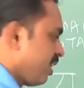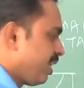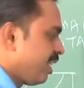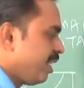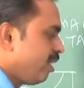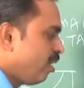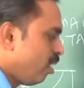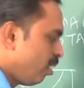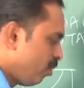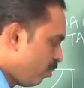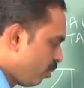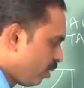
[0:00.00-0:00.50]

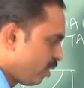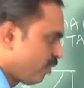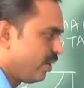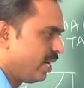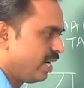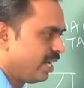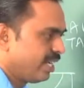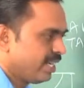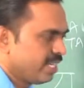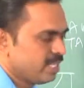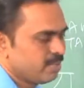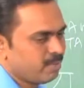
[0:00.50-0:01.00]
keyhole mode
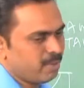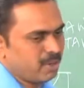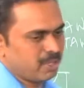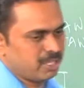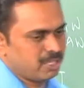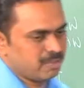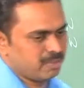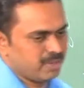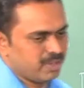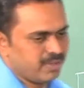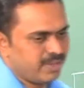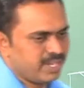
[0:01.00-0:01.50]
welding is
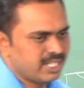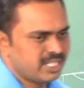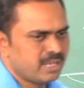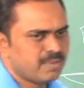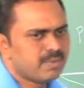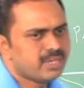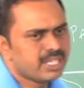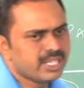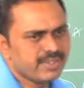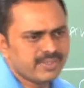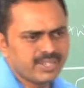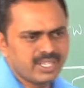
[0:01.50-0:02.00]
possible. For
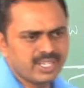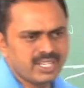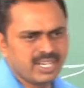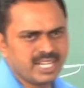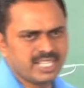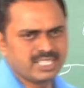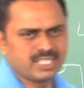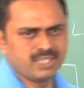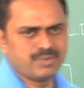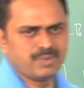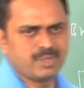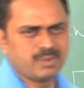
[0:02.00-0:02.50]
example, even in
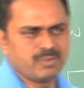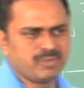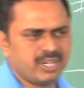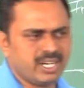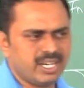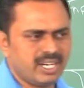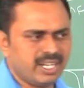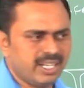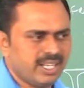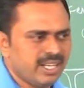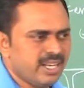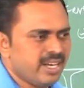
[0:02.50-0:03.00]
laser beam
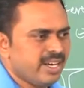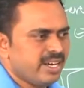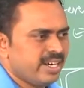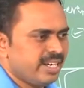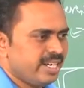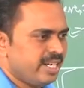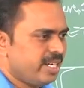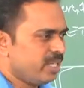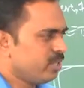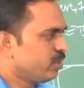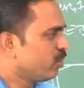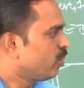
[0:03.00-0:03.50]
welding,
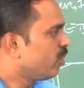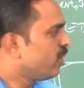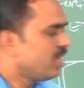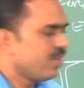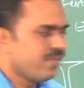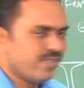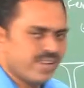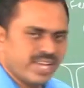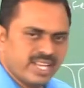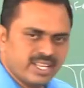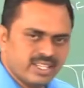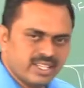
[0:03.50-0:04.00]
it is only
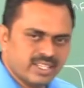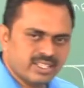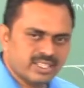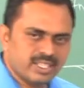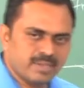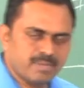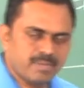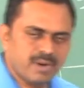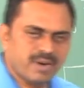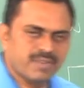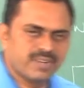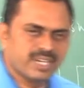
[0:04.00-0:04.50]
when
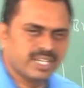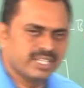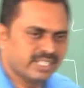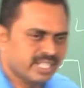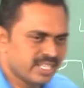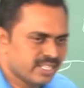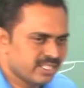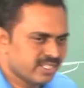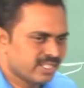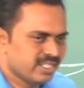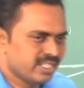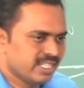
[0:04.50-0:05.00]
the power
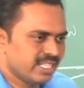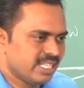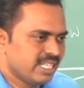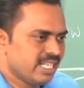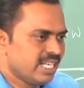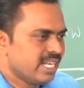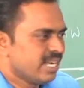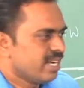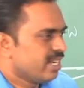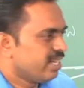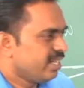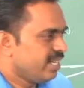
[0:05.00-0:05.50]
intensity
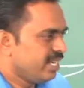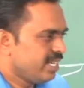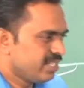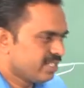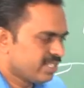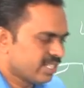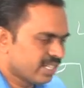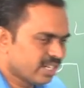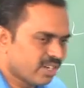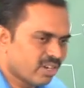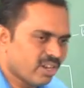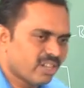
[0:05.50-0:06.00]

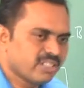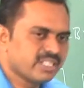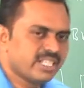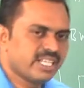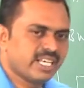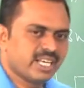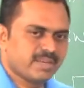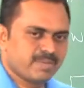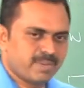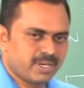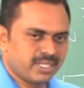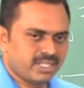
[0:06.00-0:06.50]
is
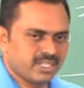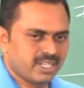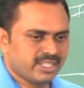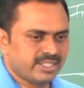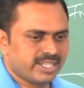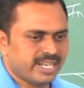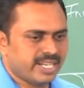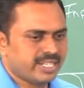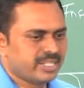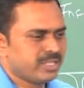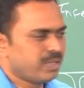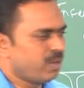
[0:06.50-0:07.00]
crossing a particular
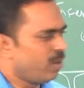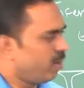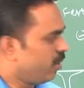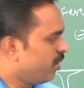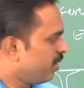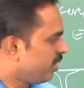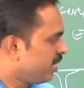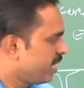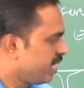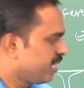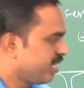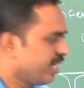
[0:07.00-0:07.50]
threshold
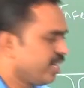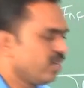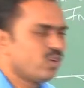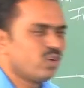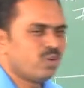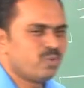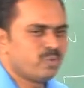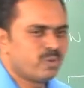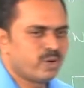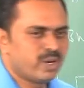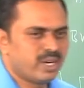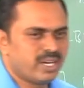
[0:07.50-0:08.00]
that
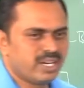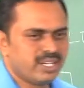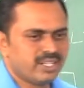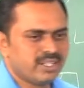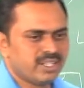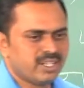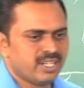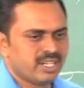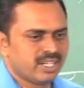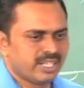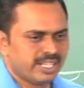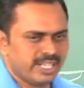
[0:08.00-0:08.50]
keyhole
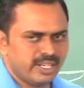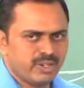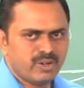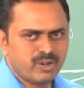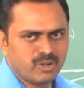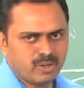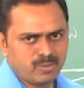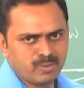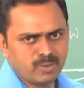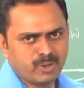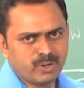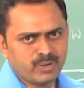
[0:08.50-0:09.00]

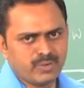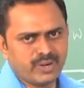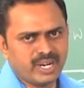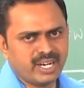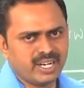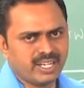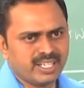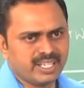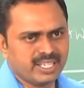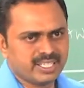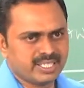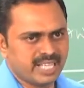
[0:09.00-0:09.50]
mode
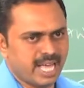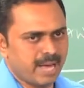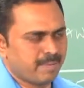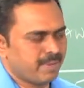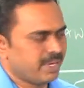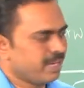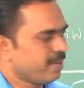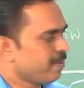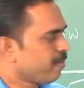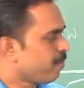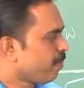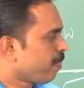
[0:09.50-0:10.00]
welding is
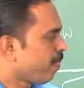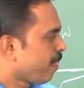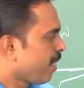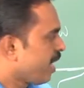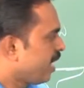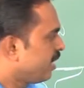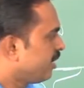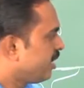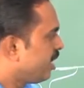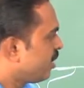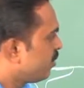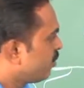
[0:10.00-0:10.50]
happening,
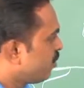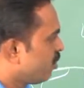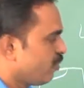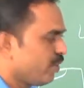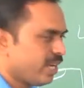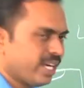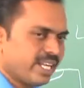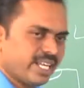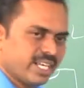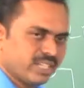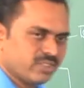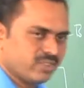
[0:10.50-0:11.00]
and therefore,
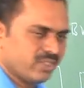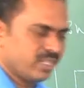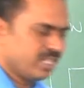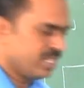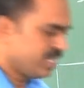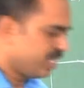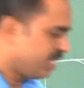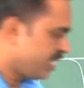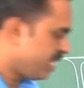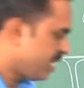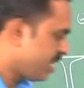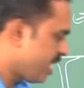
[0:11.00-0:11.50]
we can actually
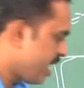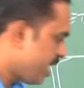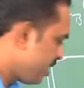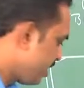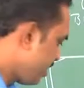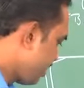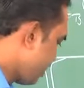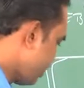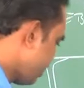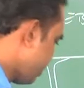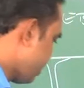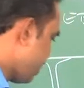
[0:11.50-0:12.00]
see
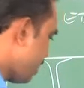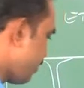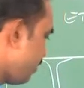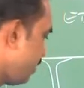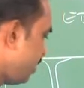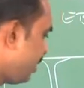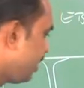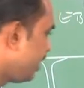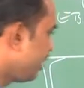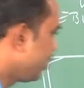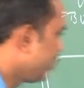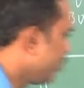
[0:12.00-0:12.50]
that
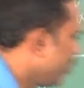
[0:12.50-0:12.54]
stability is